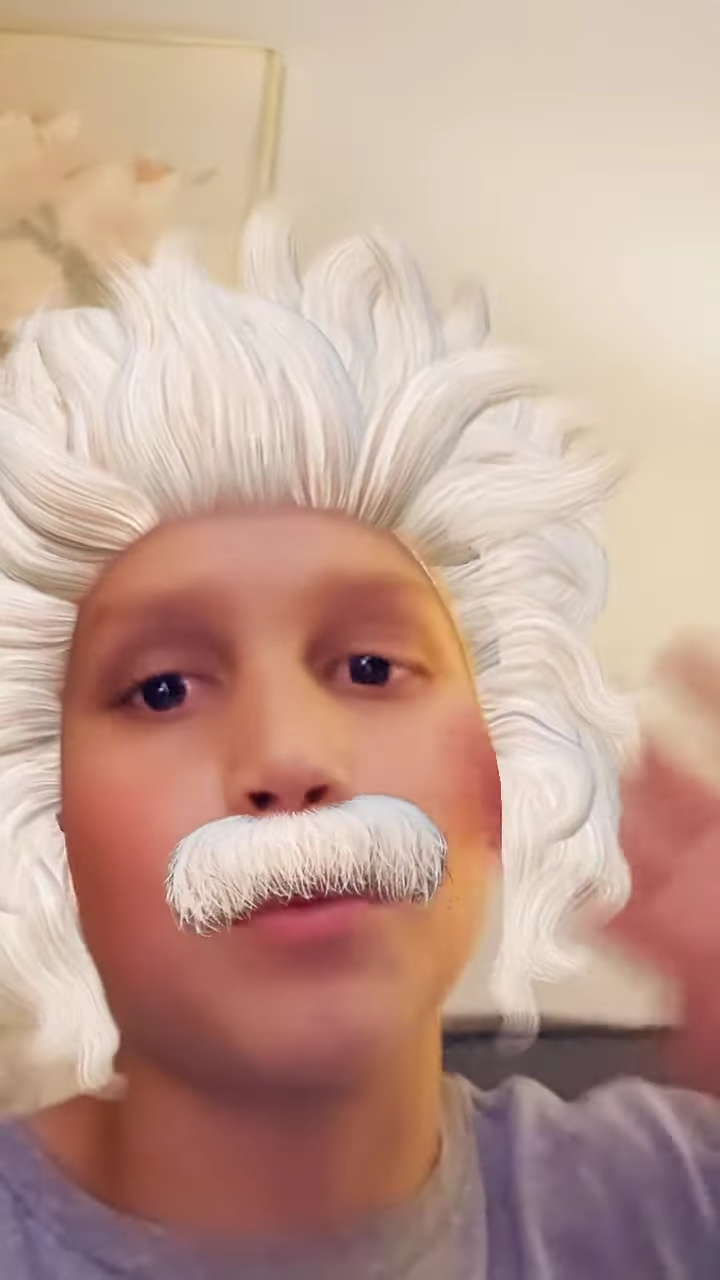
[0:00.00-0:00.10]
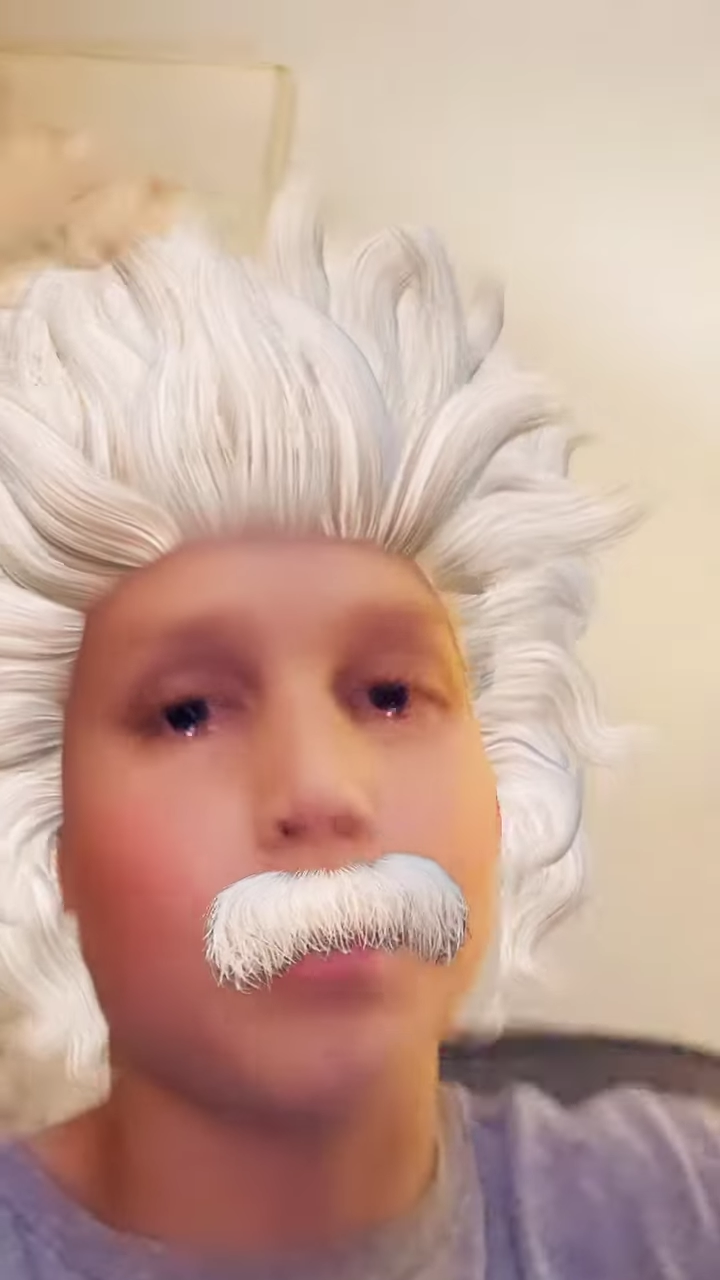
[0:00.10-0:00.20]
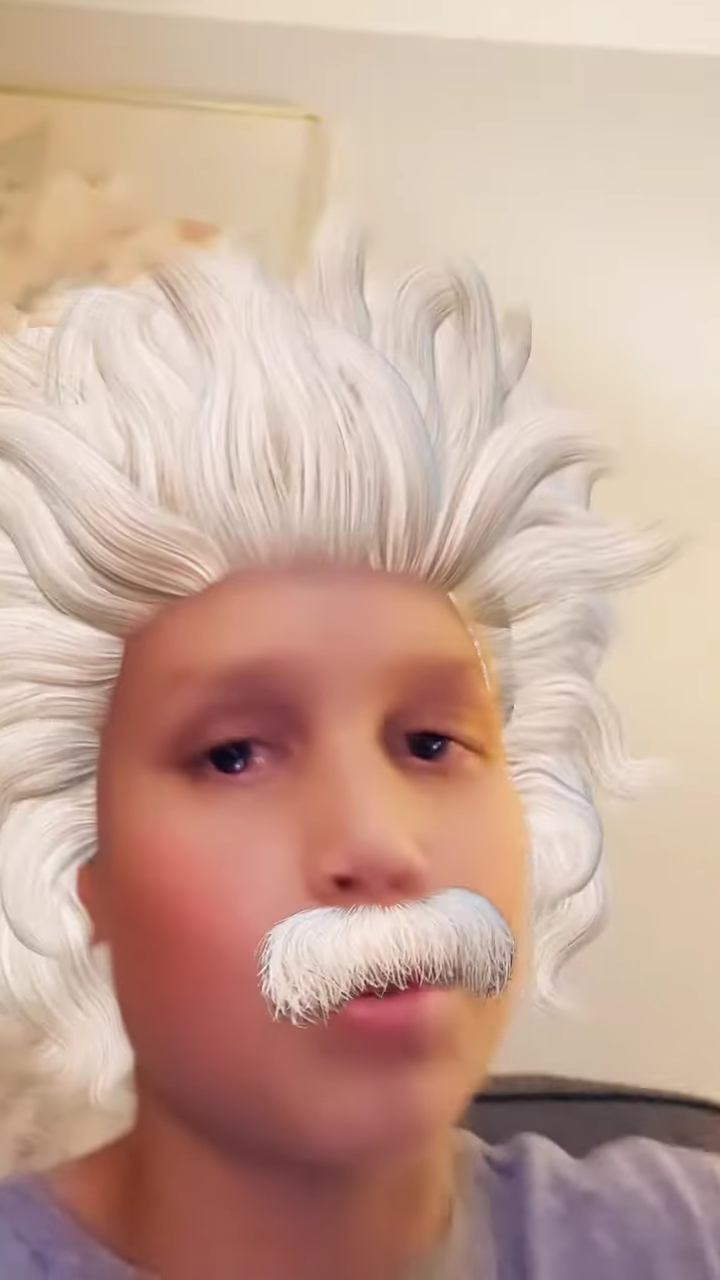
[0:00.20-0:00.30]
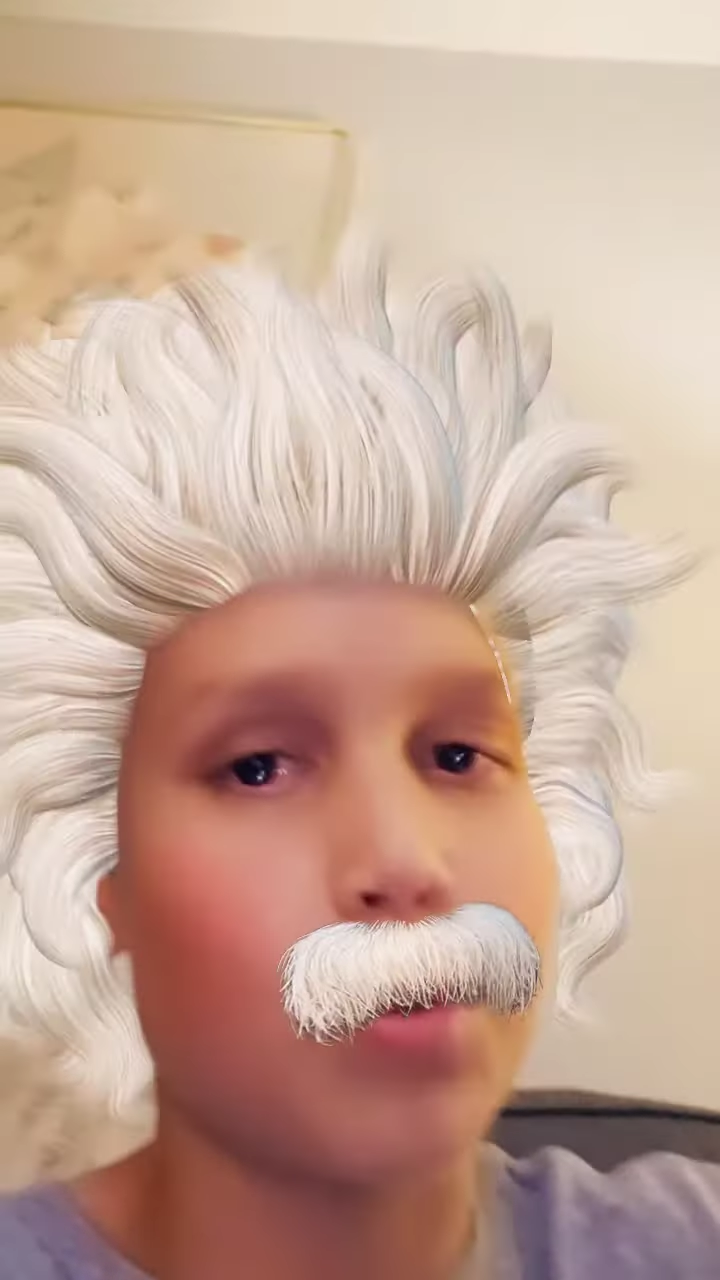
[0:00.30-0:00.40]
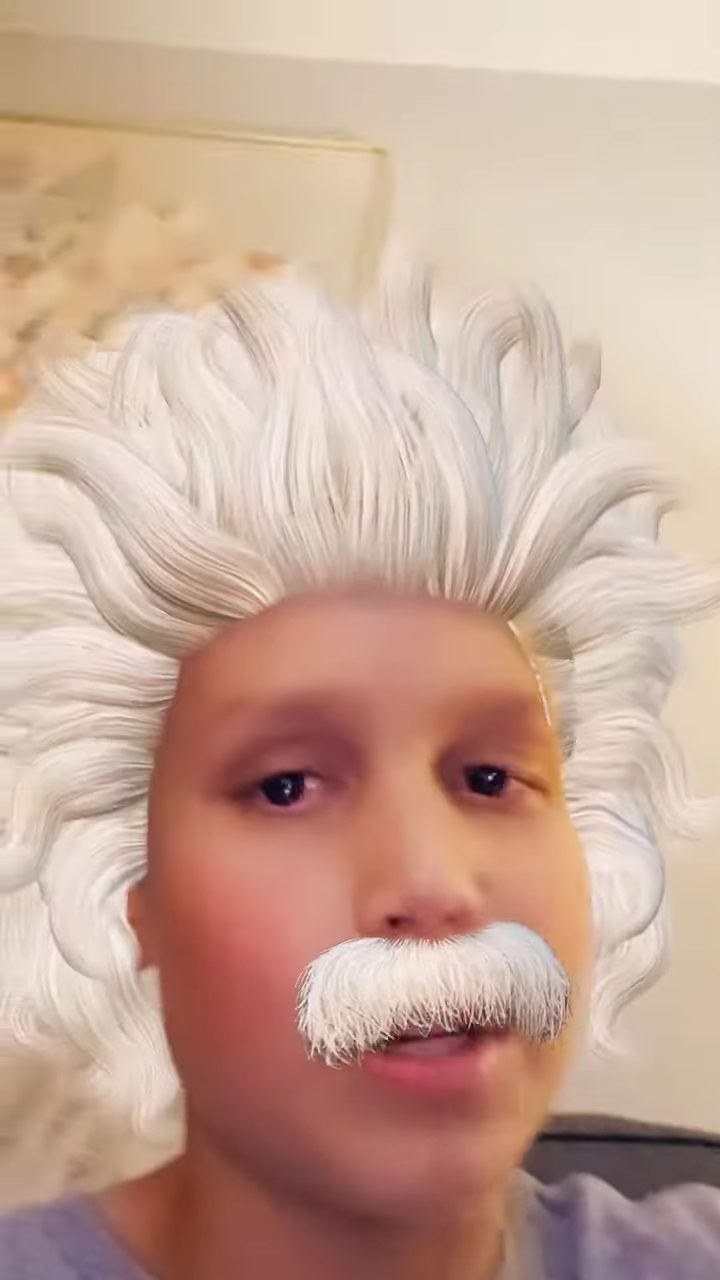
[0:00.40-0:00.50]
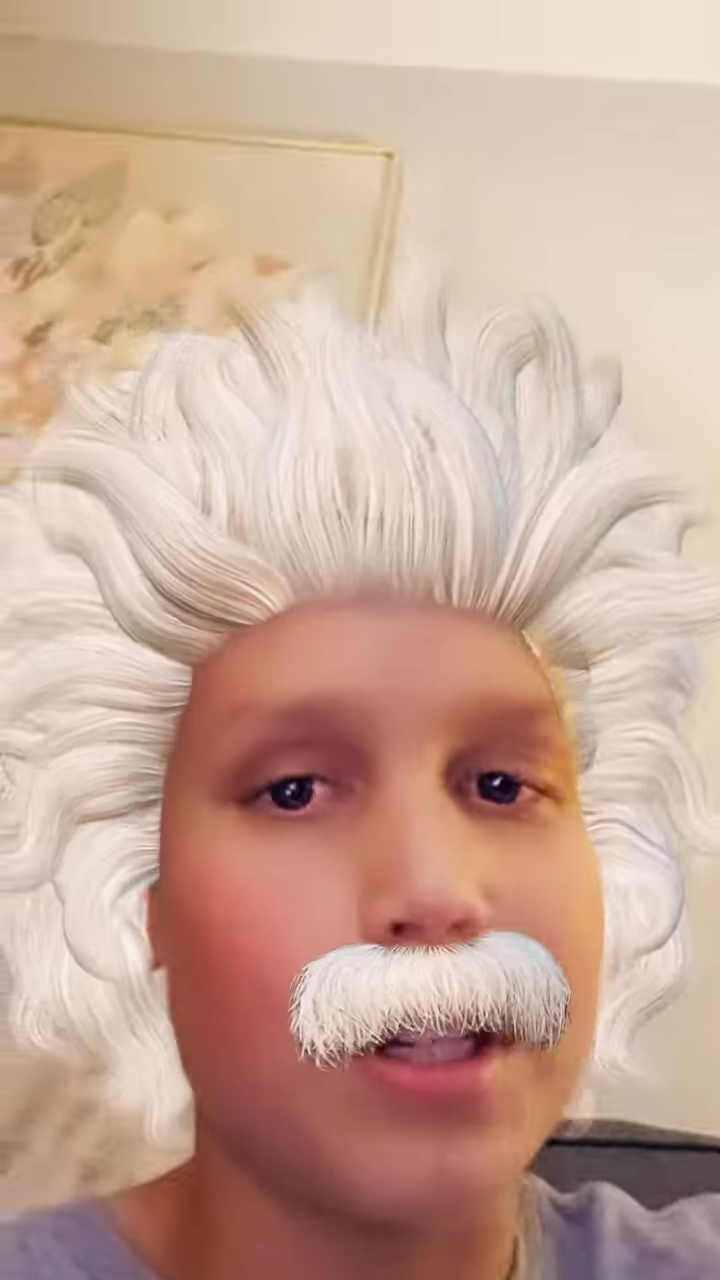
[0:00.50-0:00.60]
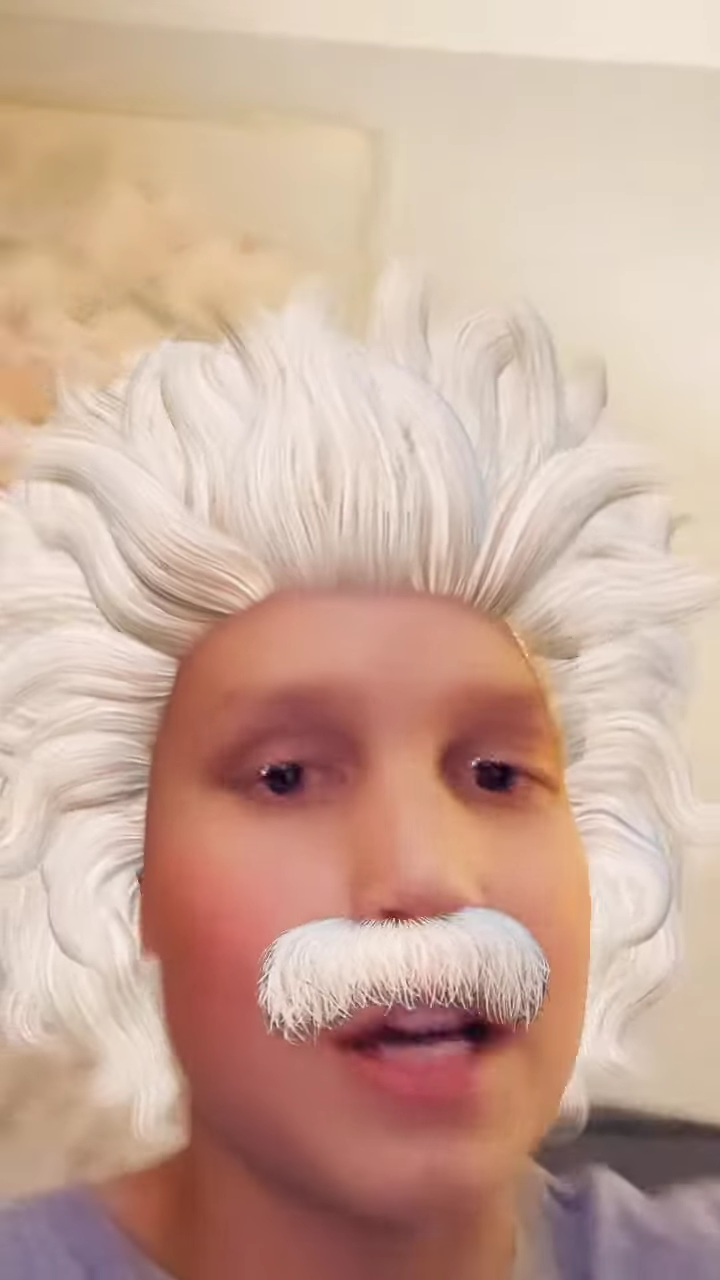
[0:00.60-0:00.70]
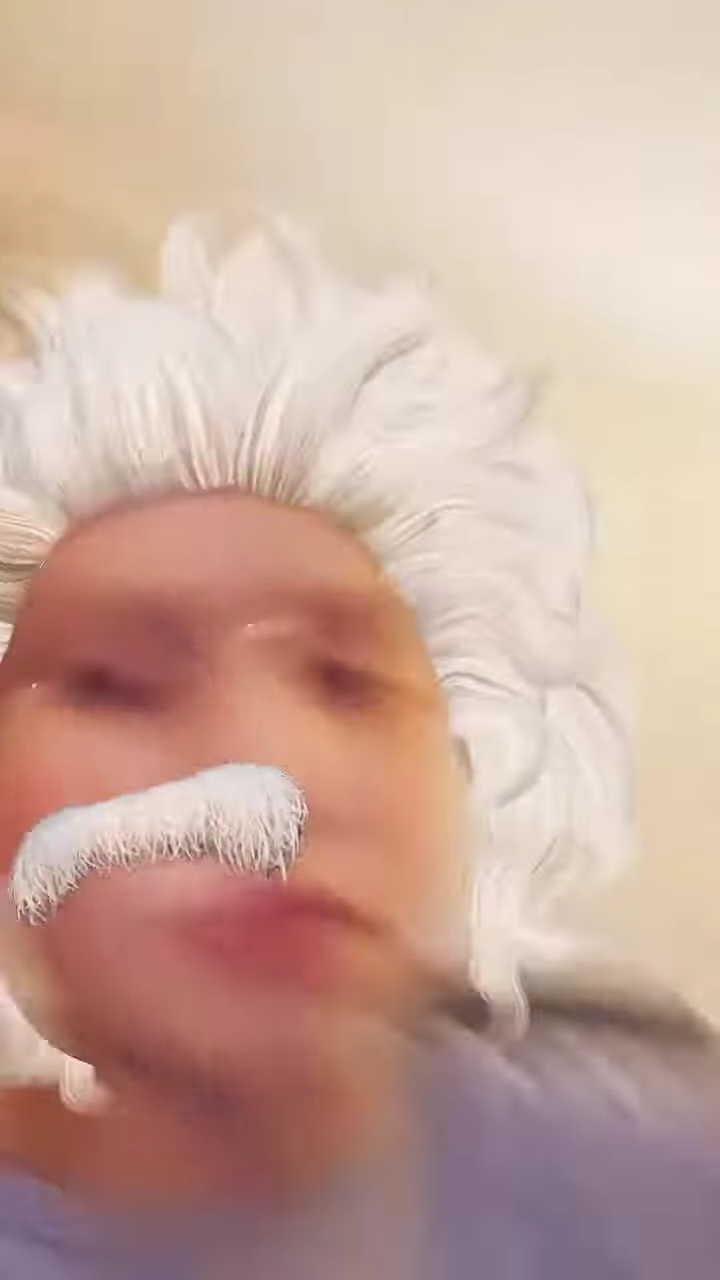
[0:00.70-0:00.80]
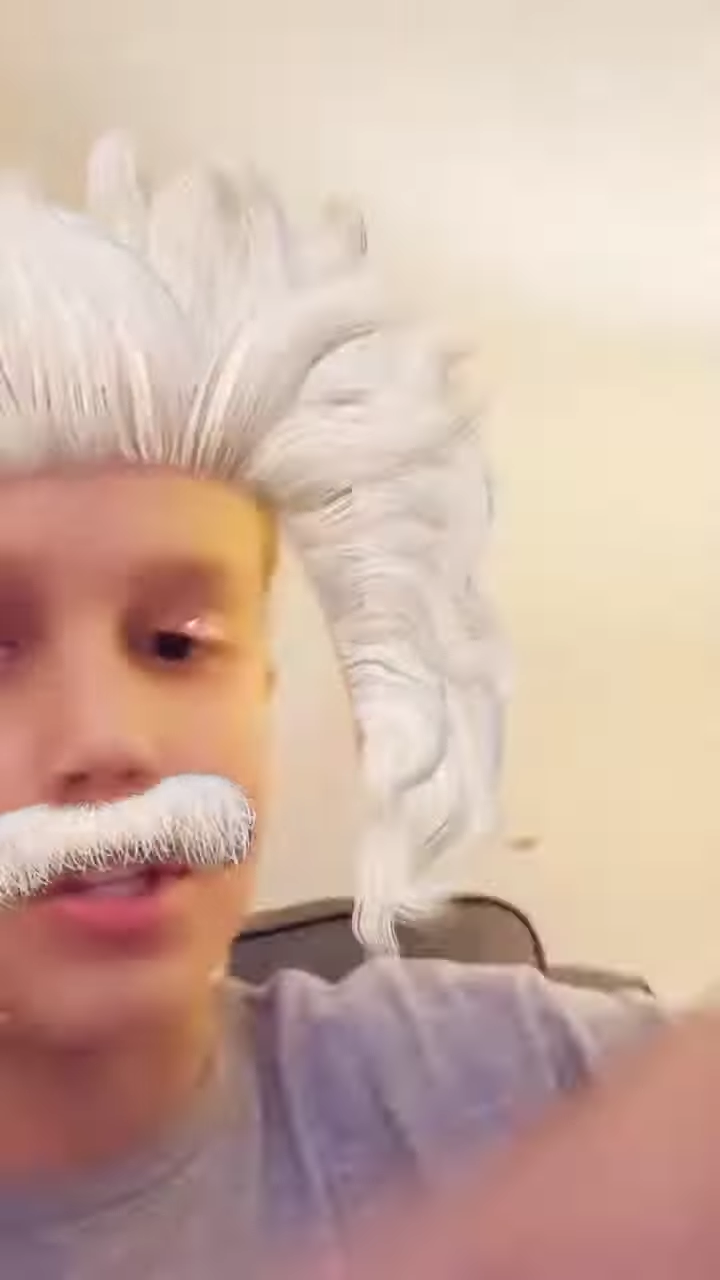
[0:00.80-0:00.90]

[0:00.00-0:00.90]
was tweeted out.